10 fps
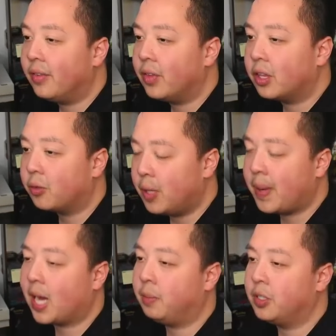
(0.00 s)
the three
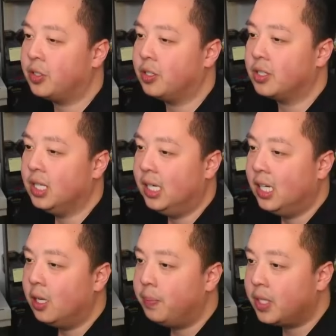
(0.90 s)
pack blisters
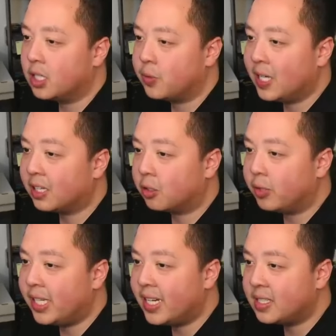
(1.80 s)
because we got
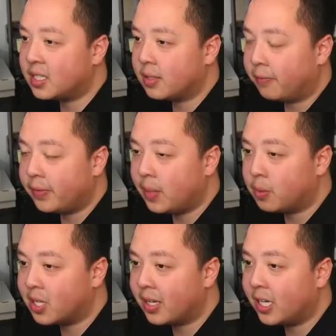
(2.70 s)
three hits,
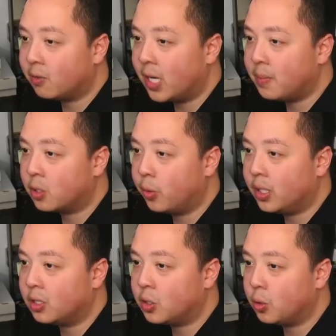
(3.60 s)
50% hit rate
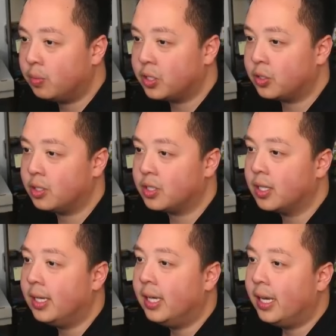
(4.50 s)
between the two blisters.
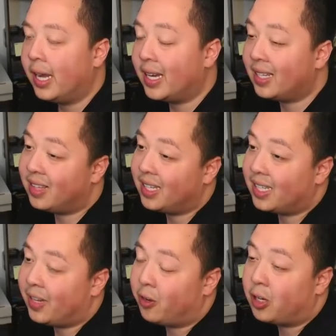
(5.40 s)
And I
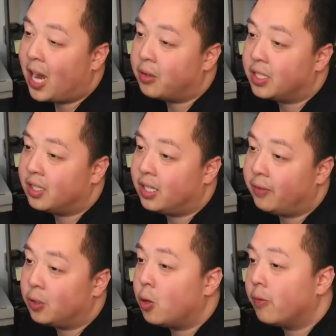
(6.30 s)
think if you're counting,
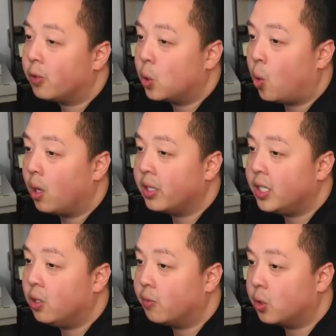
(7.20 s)
if you're going for
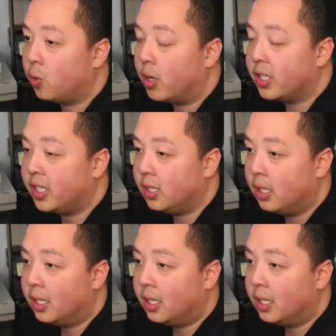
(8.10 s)
quality over quantity,